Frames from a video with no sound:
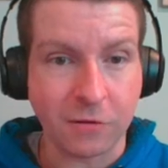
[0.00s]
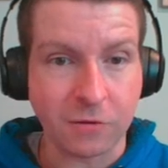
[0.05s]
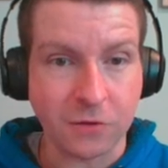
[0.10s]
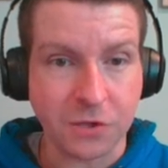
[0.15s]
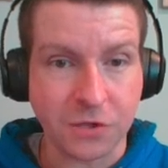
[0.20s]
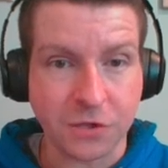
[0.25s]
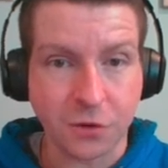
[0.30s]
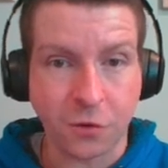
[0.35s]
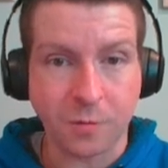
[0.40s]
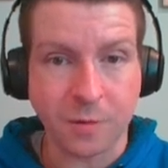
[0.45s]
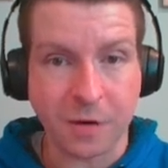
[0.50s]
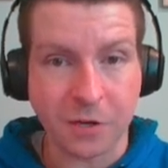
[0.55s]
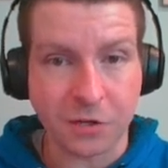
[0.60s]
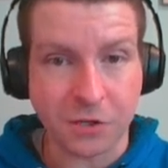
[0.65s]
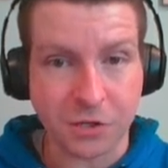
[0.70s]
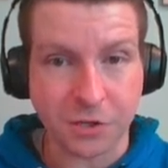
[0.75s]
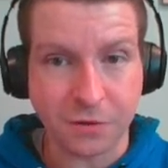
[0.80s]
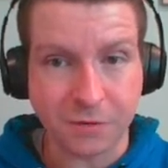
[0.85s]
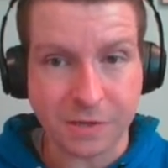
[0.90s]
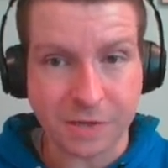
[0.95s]
out so
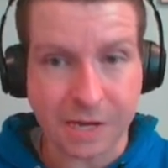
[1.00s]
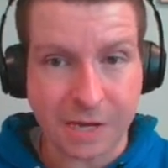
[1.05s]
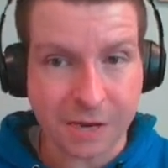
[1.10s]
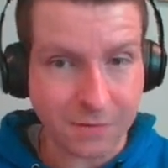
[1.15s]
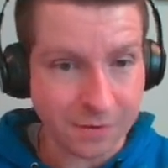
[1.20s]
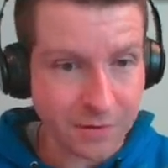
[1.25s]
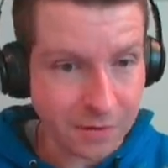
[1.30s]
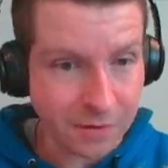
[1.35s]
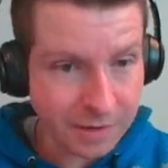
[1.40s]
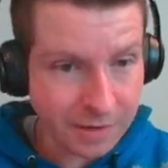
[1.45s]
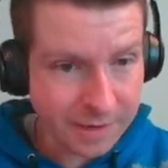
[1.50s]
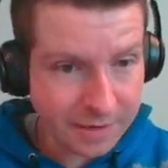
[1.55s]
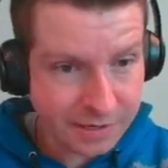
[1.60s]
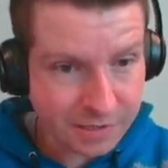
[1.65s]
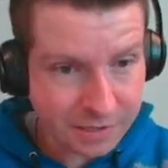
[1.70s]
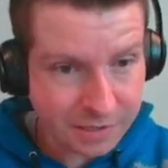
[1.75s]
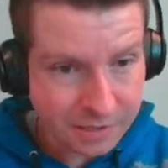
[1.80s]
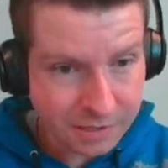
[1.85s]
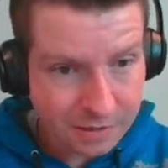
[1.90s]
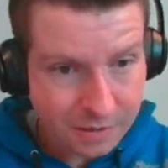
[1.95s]
much. You do not
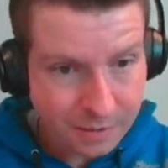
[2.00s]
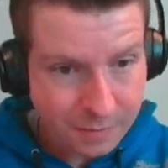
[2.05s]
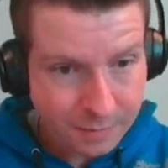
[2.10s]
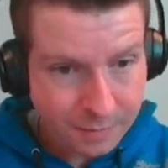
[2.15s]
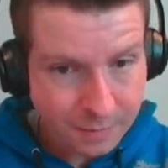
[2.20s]
realize. Duke's